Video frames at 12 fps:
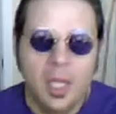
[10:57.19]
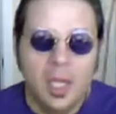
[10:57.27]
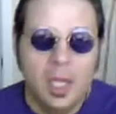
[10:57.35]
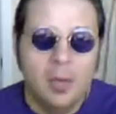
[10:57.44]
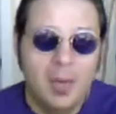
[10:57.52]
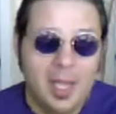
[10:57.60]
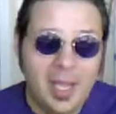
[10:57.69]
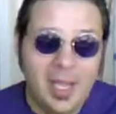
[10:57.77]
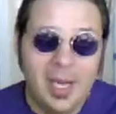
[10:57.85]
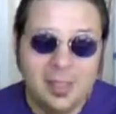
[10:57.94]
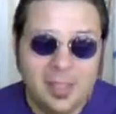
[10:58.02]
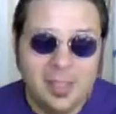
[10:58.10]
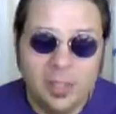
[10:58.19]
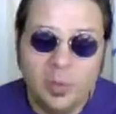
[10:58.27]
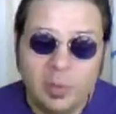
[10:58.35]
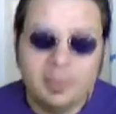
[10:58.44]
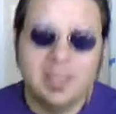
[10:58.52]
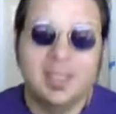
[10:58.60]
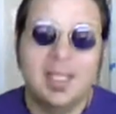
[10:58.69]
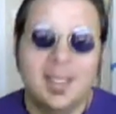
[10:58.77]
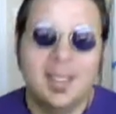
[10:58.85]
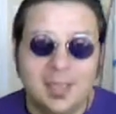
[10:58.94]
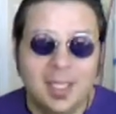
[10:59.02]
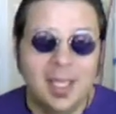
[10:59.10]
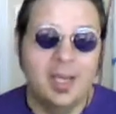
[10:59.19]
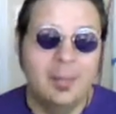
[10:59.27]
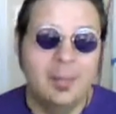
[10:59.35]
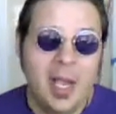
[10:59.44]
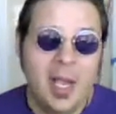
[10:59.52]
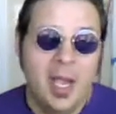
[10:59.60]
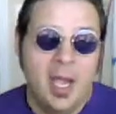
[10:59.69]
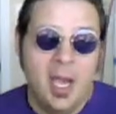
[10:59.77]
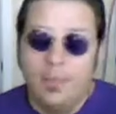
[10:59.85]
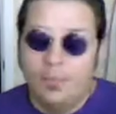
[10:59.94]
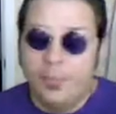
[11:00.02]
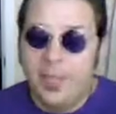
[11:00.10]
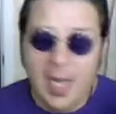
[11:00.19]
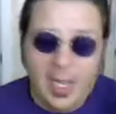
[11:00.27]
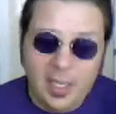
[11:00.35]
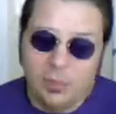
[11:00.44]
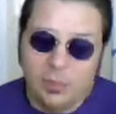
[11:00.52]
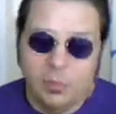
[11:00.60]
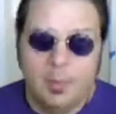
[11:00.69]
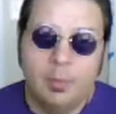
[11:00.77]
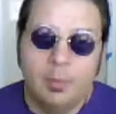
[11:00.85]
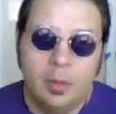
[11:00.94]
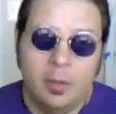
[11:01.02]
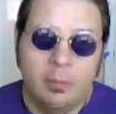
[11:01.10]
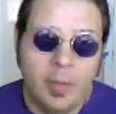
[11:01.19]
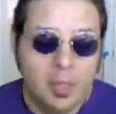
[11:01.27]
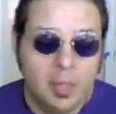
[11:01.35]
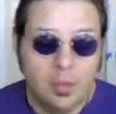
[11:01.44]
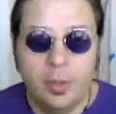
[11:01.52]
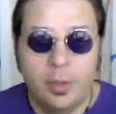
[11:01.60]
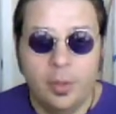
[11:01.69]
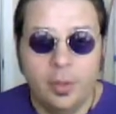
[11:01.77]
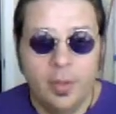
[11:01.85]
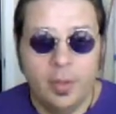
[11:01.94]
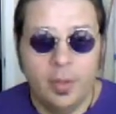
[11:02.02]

But I gotta tell you, when was the last time that I could remember that